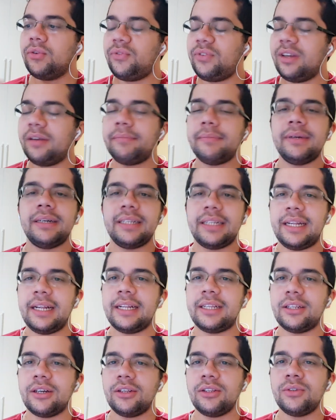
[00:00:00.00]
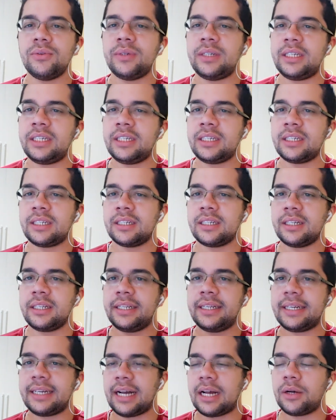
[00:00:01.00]
Sophia Bush is not doing
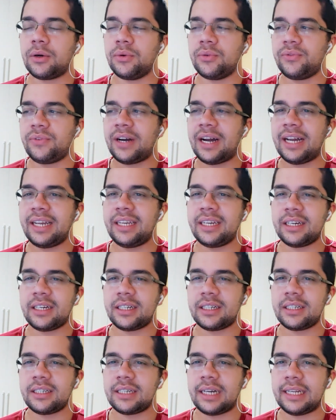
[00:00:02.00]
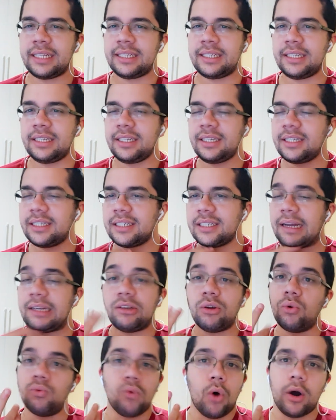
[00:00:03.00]
Chicago Fire, I think. I
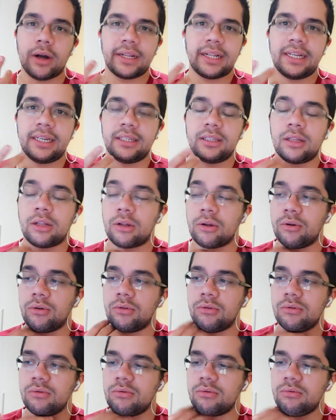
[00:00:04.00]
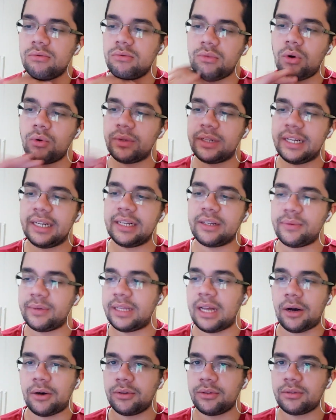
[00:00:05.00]
don't watch it, so... Oh, she's
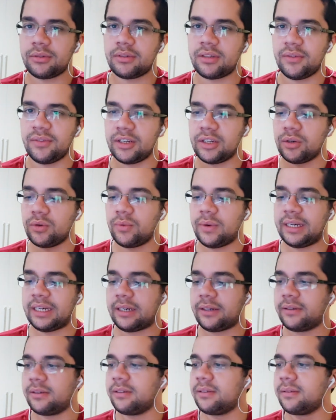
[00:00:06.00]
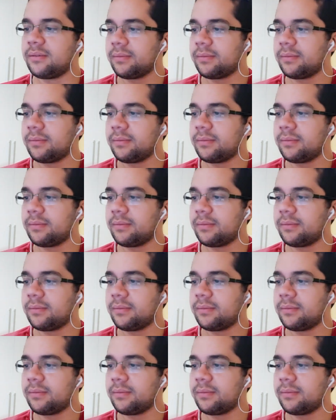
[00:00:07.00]
without TV show, why not?